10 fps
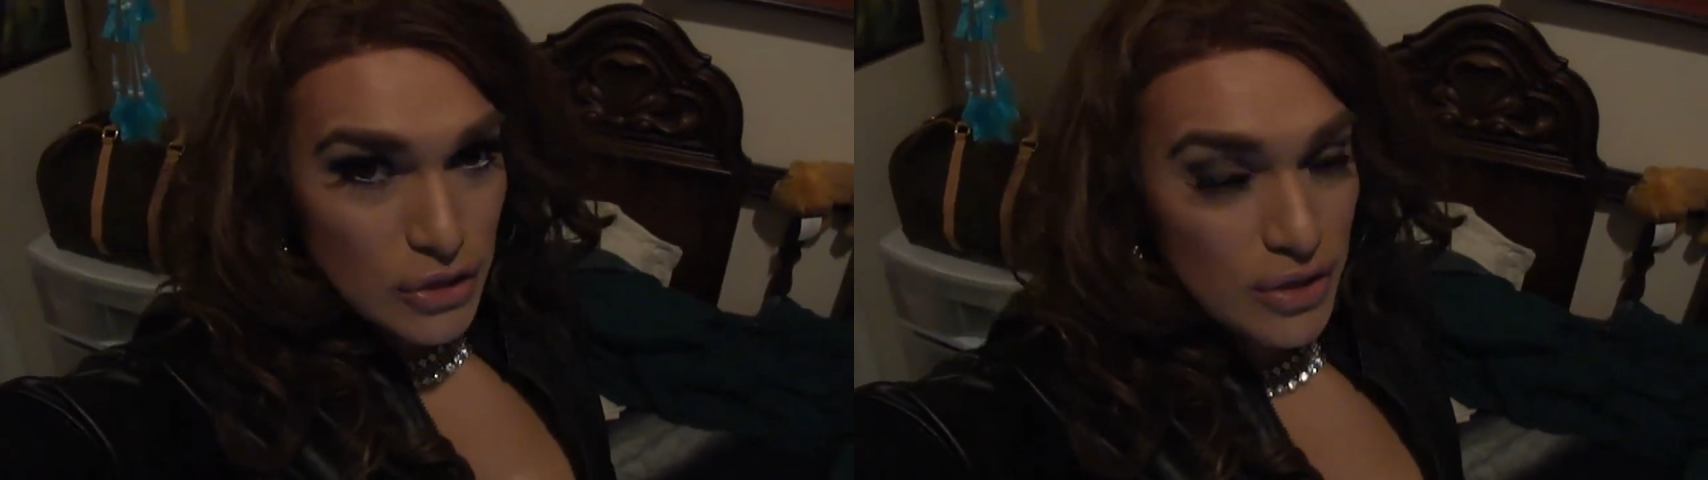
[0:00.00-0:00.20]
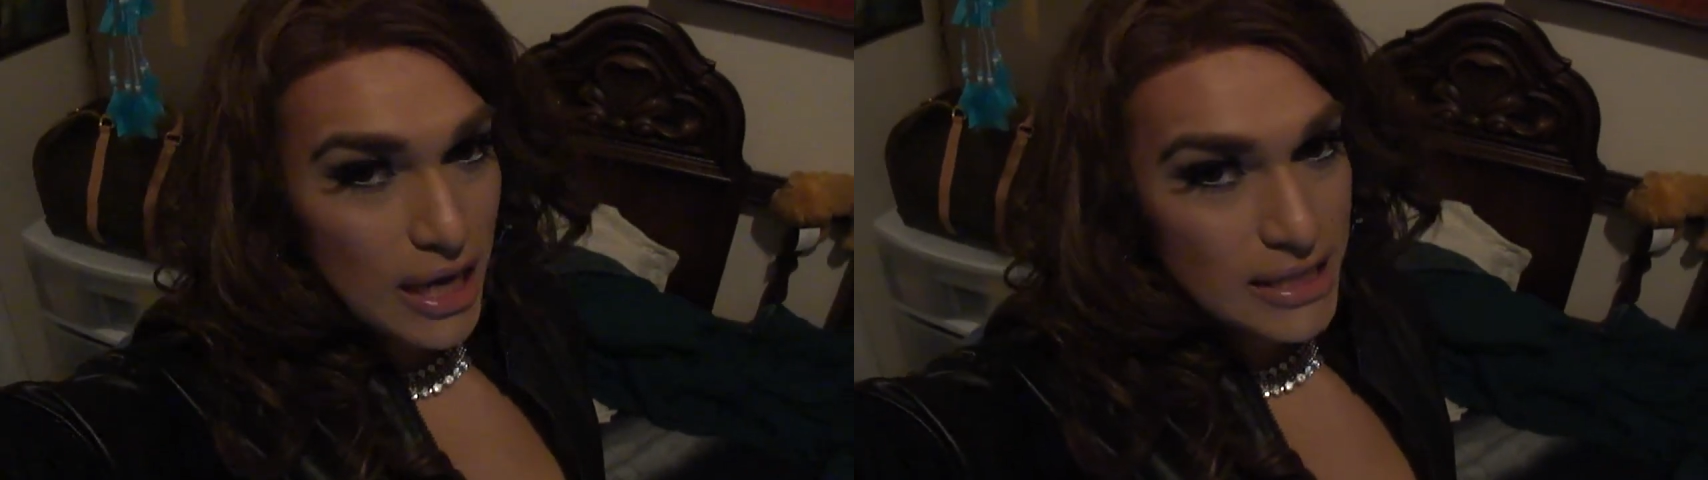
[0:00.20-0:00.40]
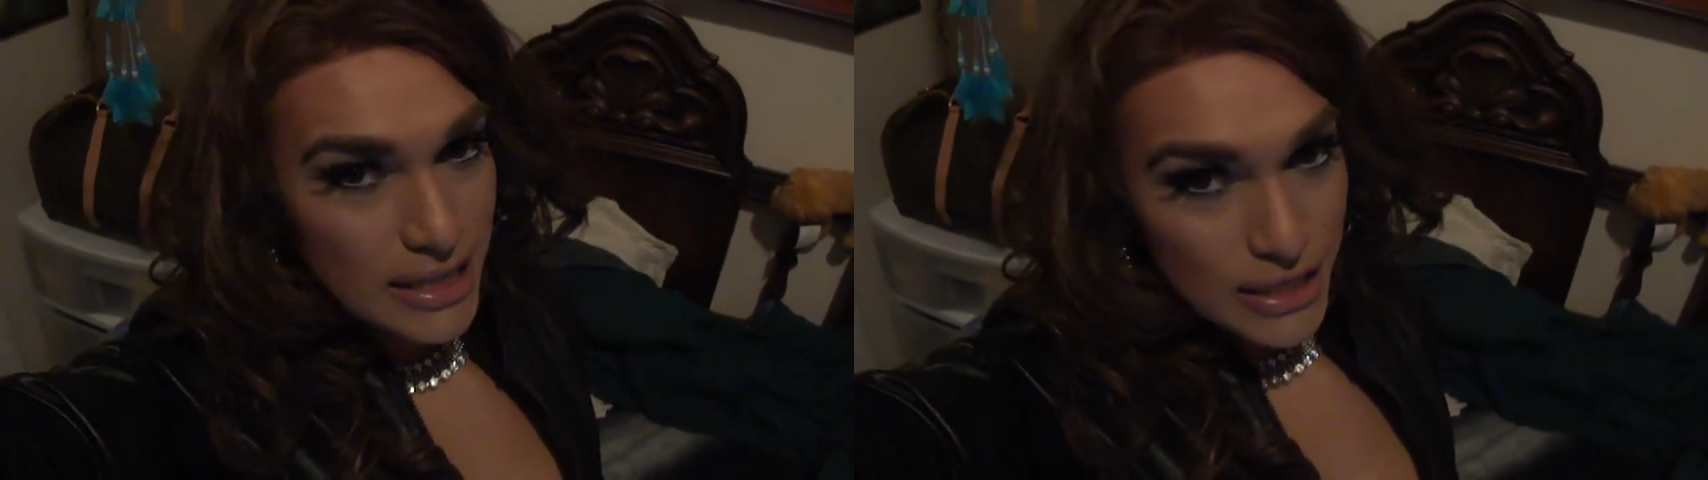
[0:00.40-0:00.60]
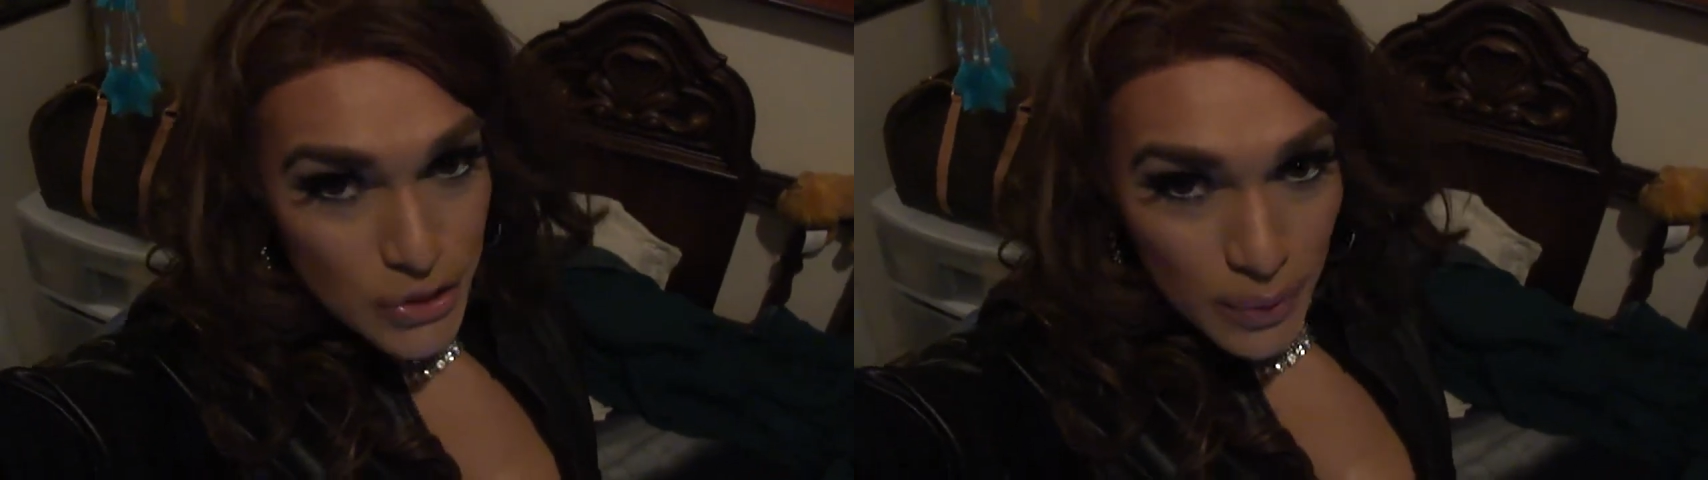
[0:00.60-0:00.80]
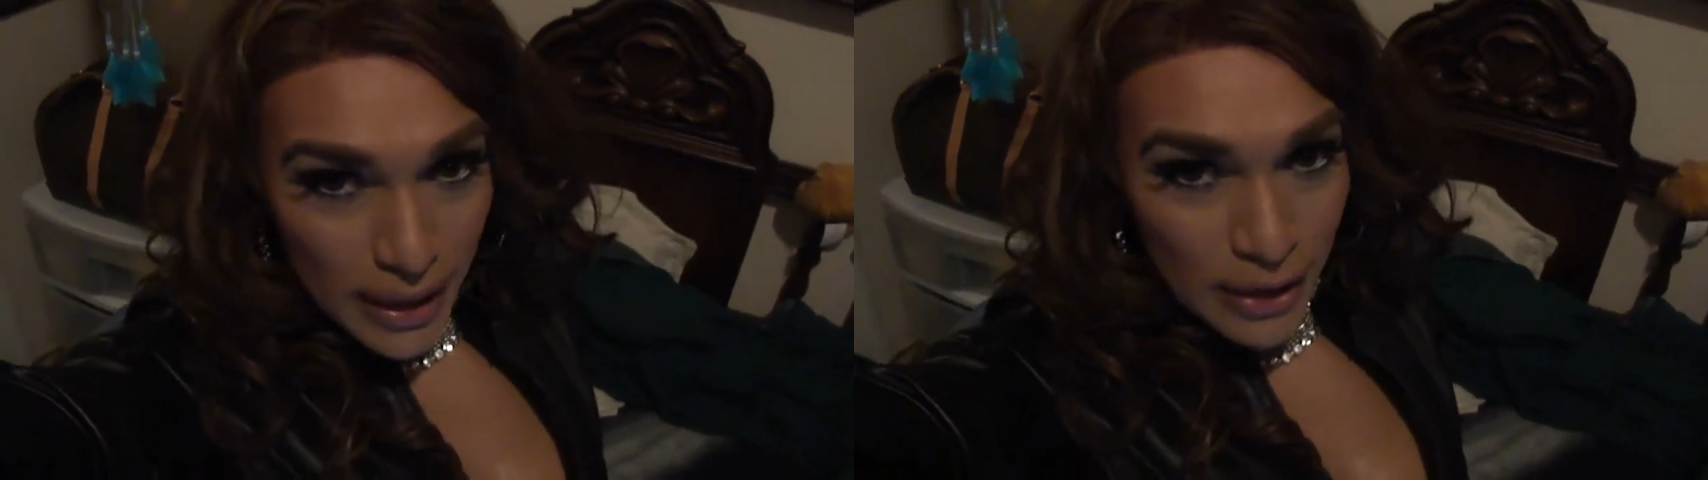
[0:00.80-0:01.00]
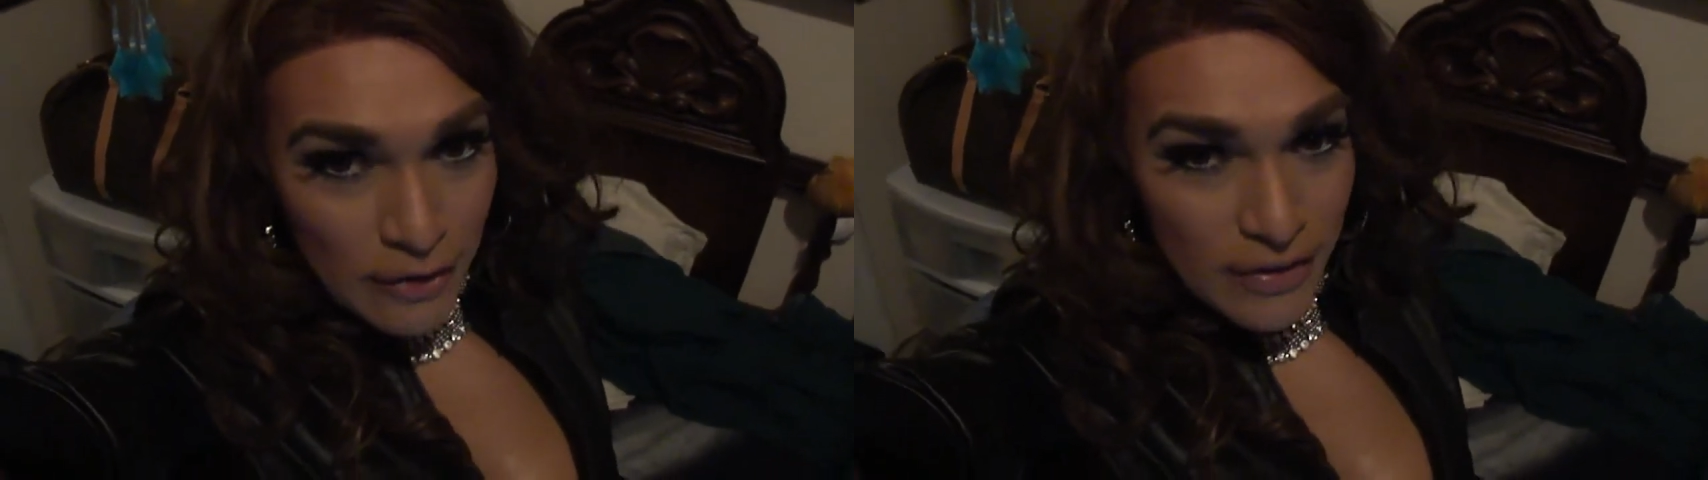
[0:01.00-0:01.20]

2012,